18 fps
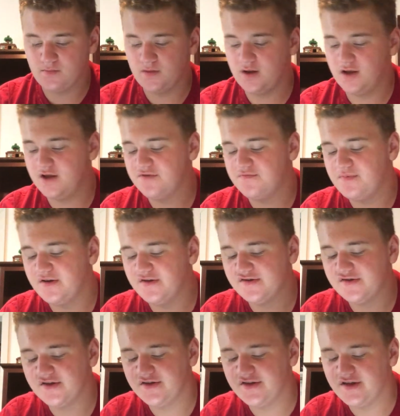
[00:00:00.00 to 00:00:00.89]
it's
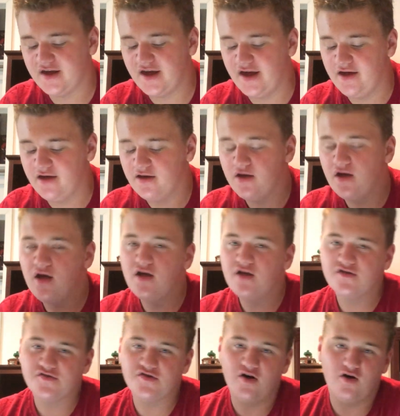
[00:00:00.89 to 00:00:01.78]
basically the key.
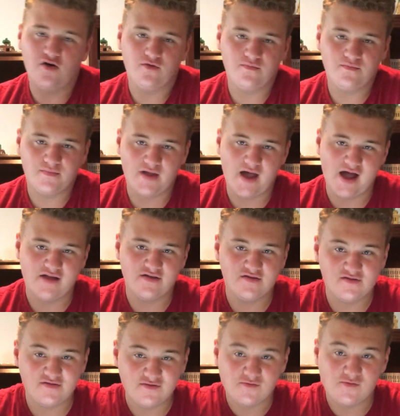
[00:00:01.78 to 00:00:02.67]
So,
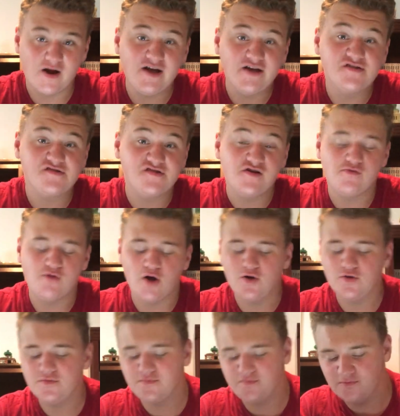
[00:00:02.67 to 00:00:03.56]
at rank
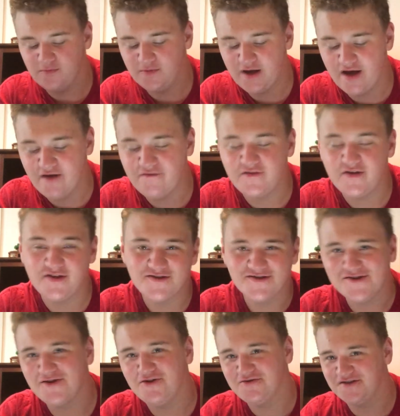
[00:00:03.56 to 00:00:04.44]
0, we have
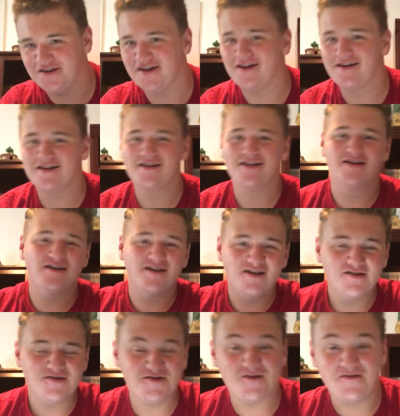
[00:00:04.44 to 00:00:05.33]
insulting.
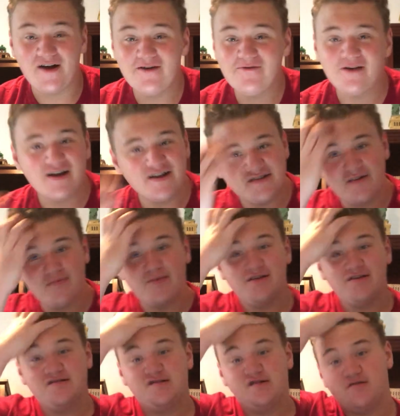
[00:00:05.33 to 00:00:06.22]
So if I rank
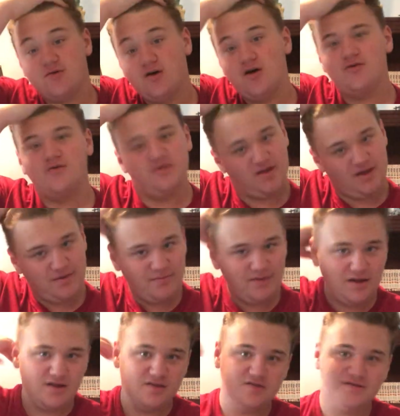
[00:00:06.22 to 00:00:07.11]
something 0, it
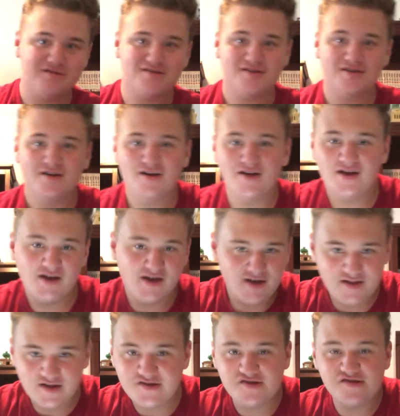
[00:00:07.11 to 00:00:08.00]
means
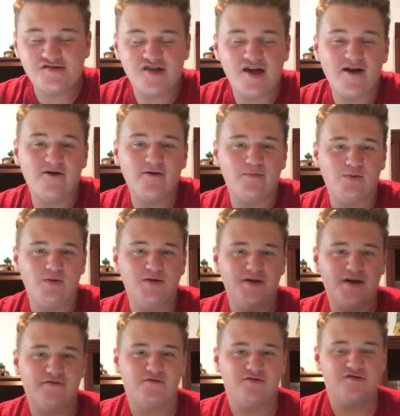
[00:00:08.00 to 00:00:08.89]
this is terrible
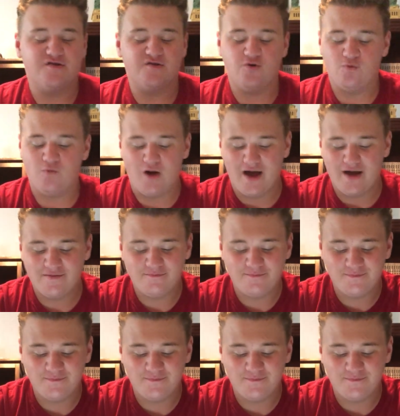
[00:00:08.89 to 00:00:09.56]
in every single way.